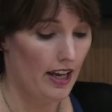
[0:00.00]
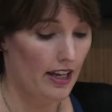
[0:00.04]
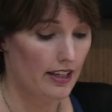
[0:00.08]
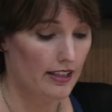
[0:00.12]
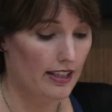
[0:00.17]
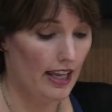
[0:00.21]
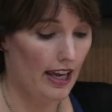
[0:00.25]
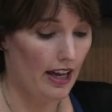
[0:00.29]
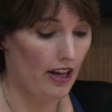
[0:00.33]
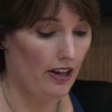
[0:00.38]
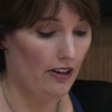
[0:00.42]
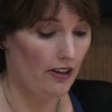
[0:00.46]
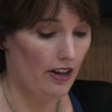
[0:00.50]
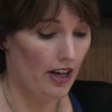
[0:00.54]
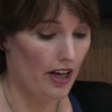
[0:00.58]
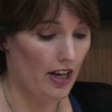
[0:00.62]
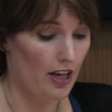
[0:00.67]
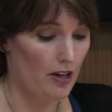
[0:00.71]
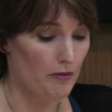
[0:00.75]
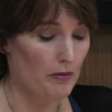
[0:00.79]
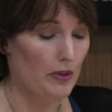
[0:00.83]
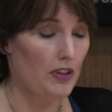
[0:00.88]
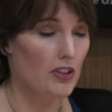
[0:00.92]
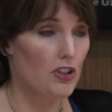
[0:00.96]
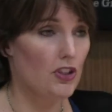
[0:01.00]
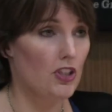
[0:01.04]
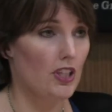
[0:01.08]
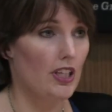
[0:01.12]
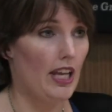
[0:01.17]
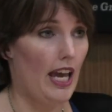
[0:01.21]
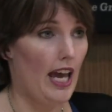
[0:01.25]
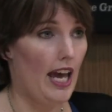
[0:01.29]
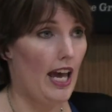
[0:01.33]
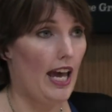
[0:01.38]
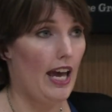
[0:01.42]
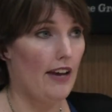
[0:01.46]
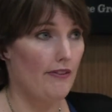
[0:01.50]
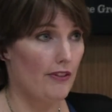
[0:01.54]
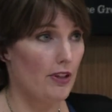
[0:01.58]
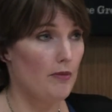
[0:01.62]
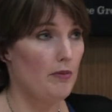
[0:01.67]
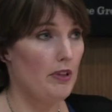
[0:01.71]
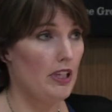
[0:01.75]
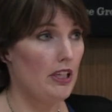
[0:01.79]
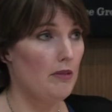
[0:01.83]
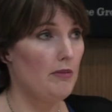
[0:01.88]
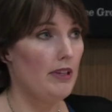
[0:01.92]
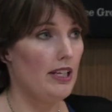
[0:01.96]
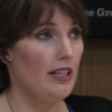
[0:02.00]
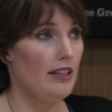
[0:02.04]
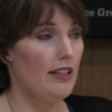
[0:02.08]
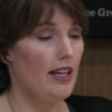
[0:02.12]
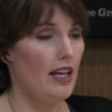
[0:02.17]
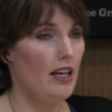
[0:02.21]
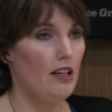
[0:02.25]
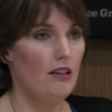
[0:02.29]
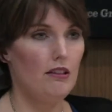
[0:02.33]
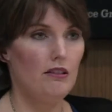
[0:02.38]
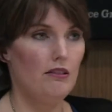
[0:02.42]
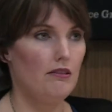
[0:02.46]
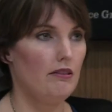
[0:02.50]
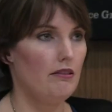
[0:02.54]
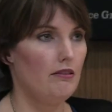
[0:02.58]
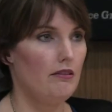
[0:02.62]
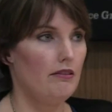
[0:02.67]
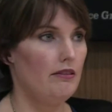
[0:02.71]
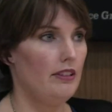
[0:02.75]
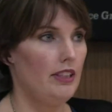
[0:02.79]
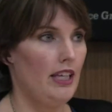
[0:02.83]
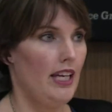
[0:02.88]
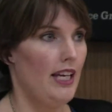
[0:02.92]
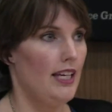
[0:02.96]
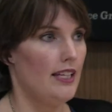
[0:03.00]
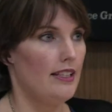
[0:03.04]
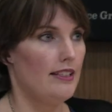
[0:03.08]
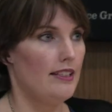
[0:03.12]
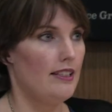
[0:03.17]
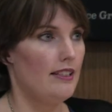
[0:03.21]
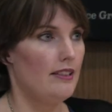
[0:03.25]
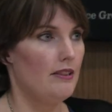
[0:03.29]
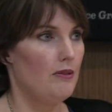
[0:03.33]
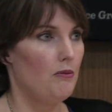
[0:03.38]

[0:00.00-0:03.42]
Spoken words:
Now, should everybody be allowed? Yes.